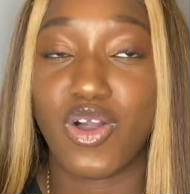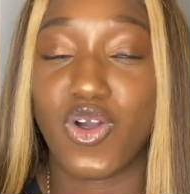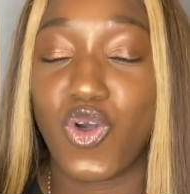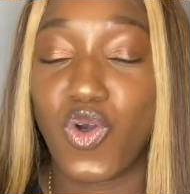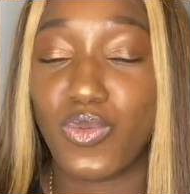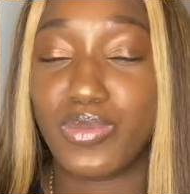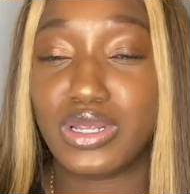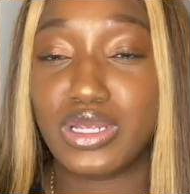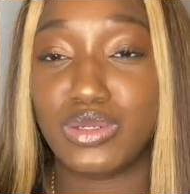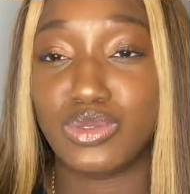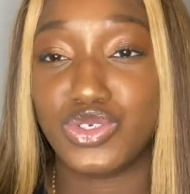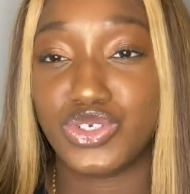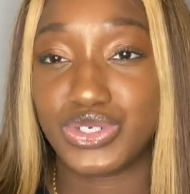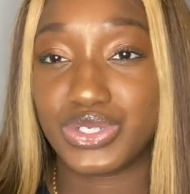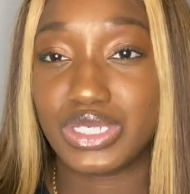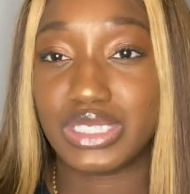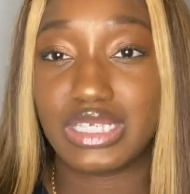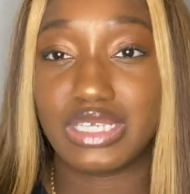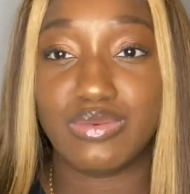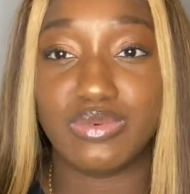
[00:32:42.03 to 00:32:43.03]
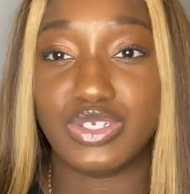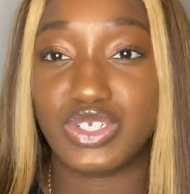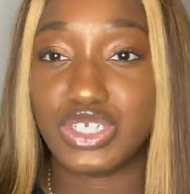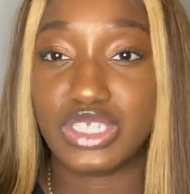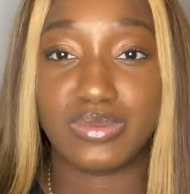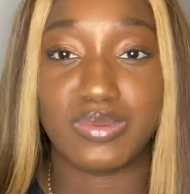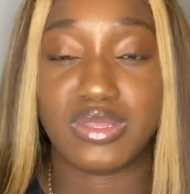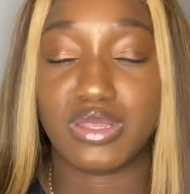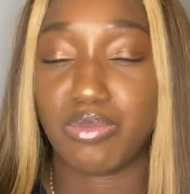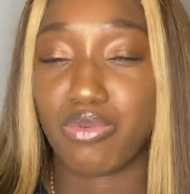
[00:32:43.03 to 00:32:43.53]
home in New Jersey would
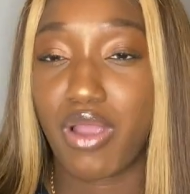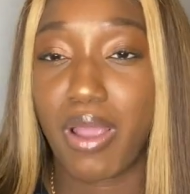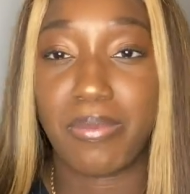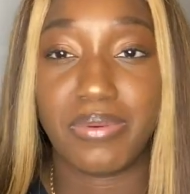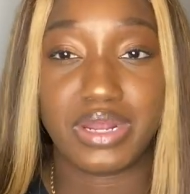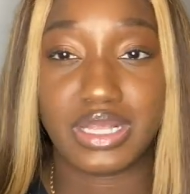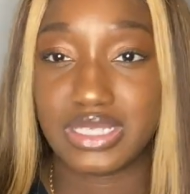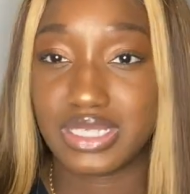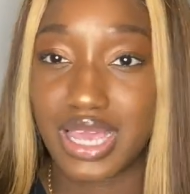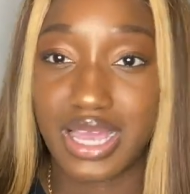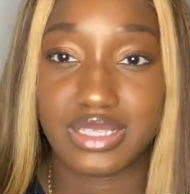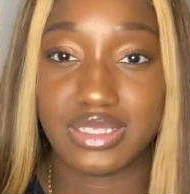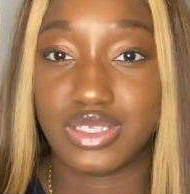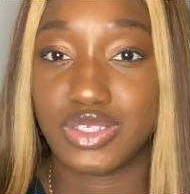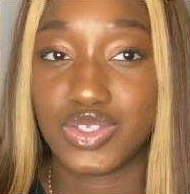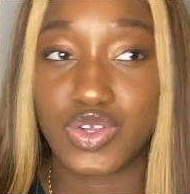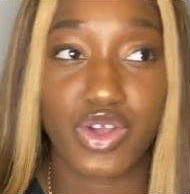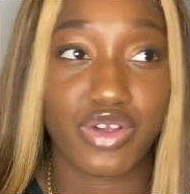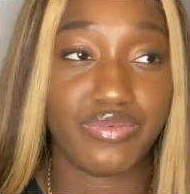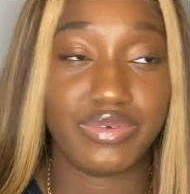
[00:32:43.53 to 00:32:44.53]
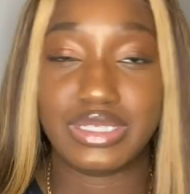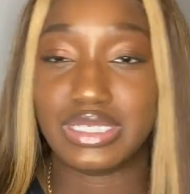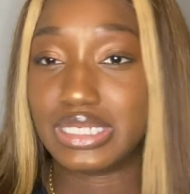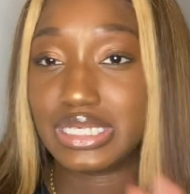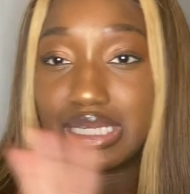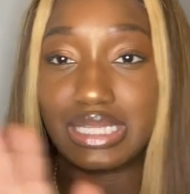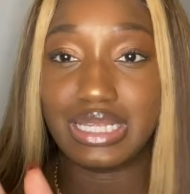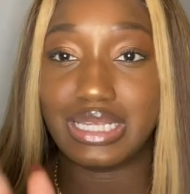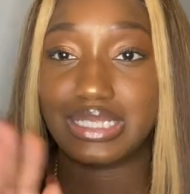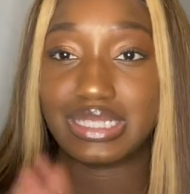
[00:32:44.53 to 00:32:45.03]
just be the property taxes are
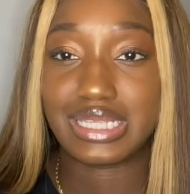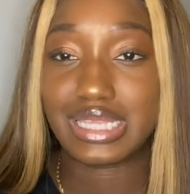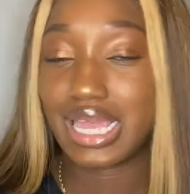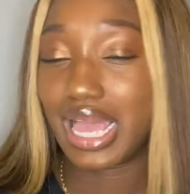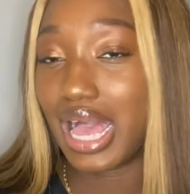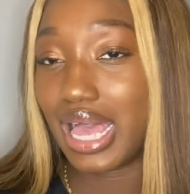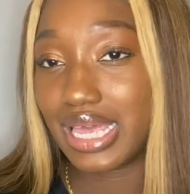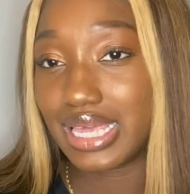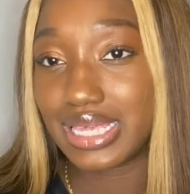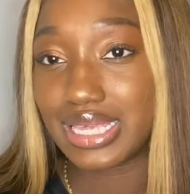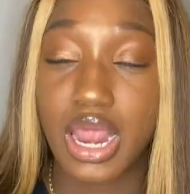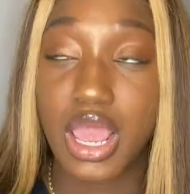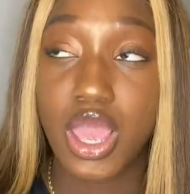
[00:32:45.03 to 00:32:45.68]
ridiculously high.